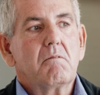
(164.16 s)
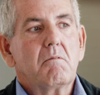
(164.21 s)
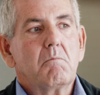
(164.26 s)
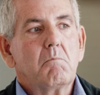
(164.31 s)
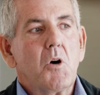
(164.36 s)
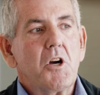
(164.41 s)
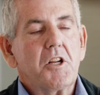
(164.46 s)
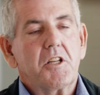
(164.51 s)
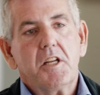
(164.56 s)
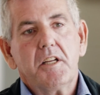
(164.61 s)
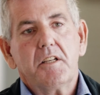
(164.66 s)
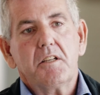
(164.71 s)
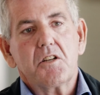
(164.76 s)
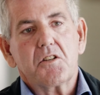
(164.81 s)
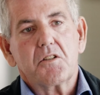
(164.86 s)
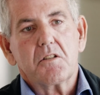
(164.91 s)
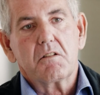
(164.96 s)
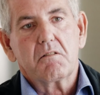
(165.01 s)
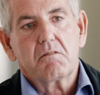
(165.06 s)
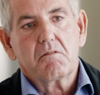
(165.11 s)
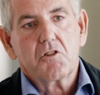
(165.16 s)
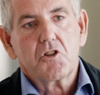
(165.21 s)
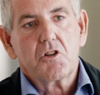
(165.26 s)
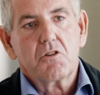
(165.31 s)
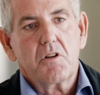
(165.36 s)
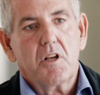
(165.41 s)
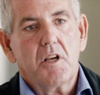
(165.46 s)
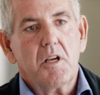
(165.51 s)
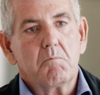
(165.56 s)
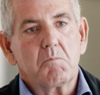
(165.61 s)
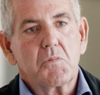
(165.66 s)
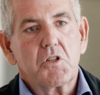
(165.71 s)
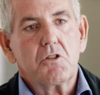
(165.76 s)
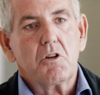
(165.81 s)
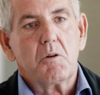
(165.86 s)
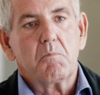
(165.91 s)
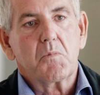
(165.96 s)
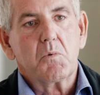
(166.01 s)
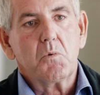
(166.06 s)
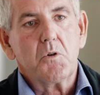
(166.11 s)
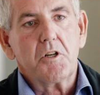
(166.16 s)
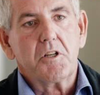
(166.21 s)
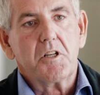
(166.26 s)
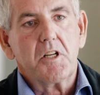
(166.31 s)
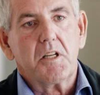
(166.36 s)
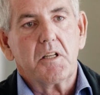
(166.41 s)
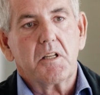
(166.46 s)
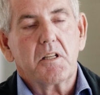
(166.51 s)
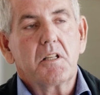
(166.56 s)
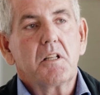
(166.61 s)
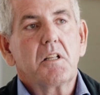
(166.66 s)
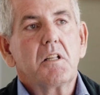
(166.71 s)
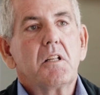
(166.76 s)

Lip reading: My kidneys had stopped working.